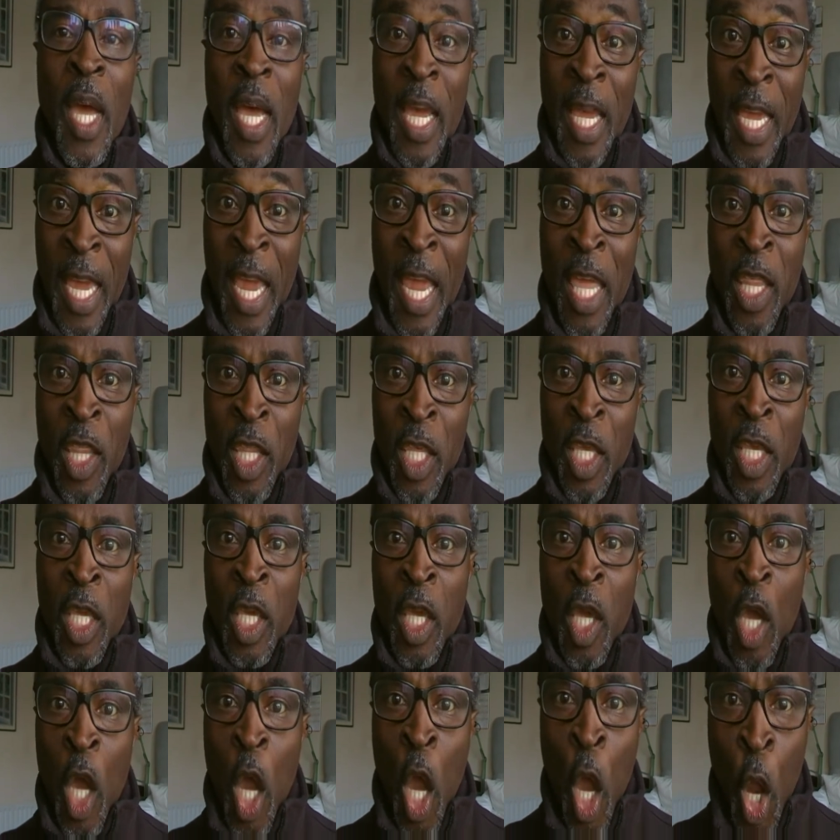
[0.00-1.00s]
Again,
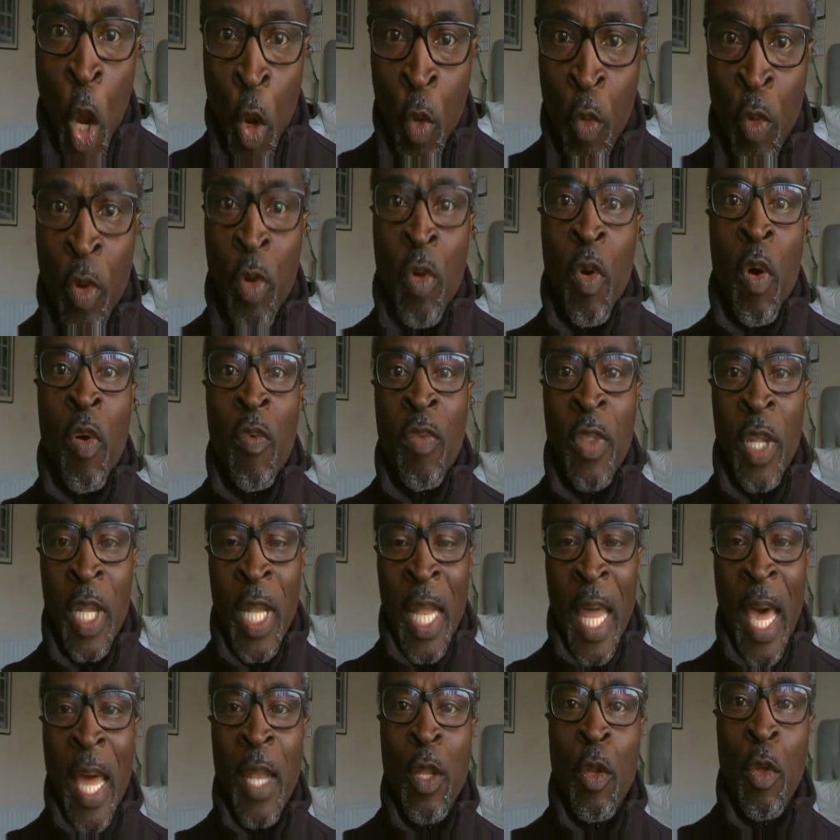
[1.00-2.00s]
the owner of
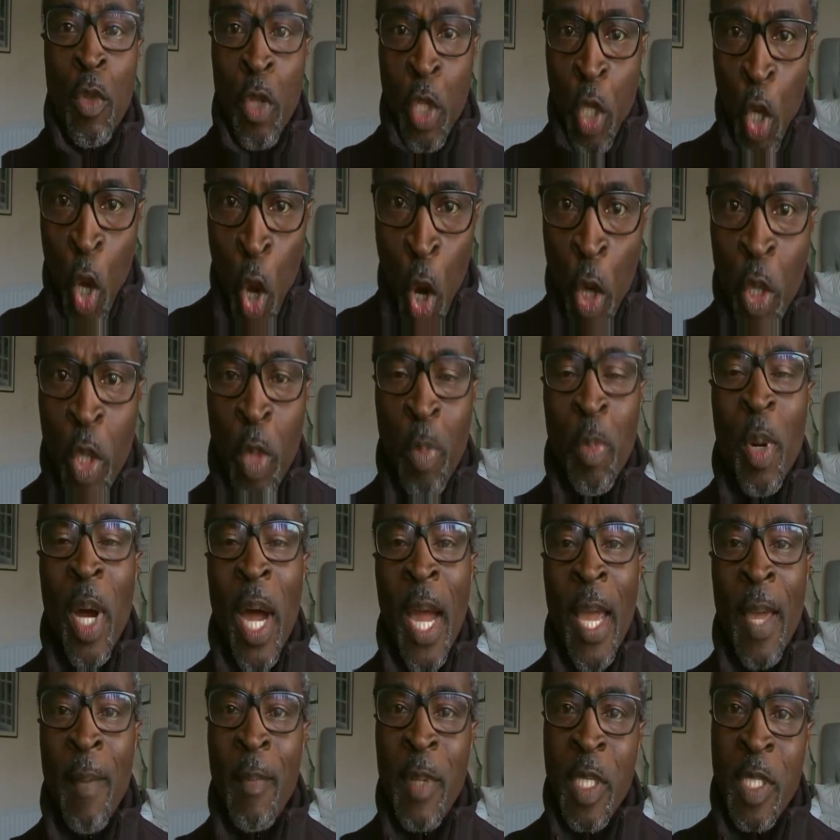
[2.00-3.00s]
the land or the
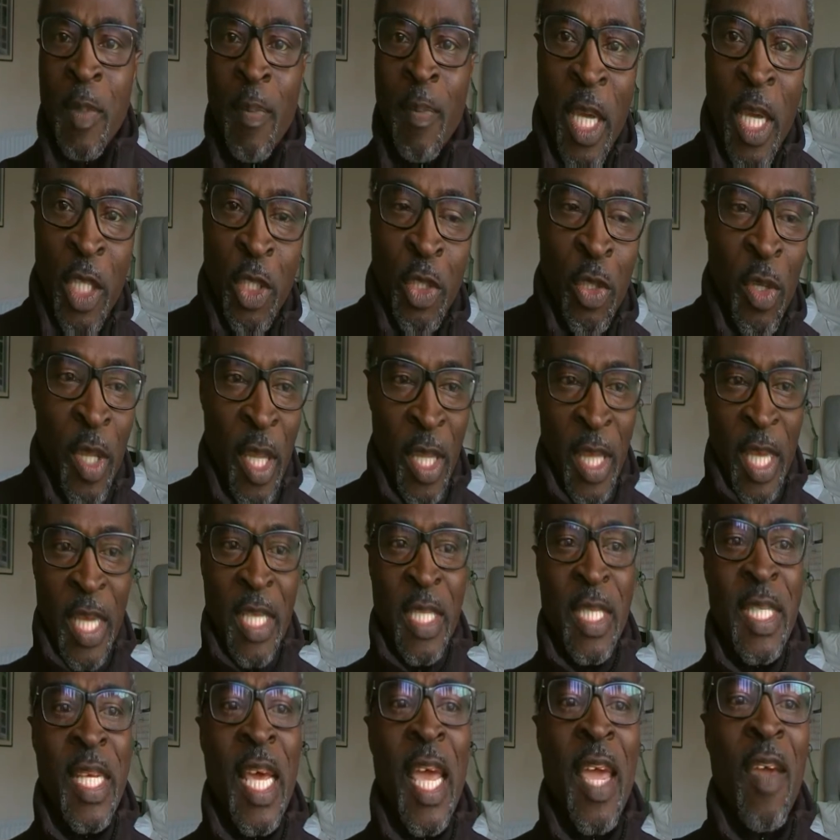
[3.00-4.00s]
occupier make sure that
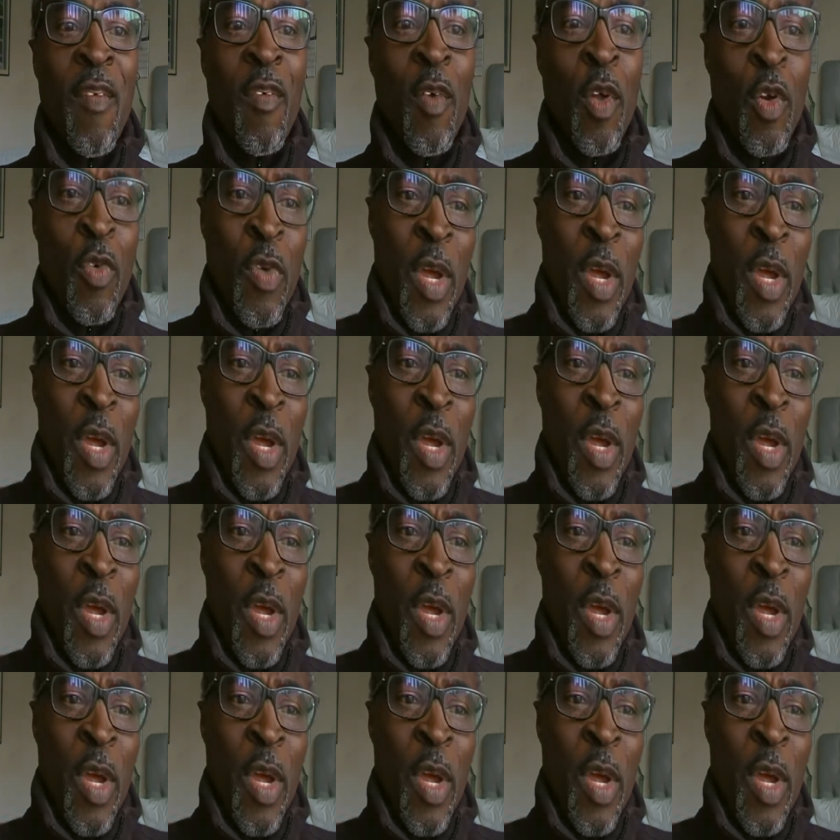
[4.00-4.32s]
they're safe.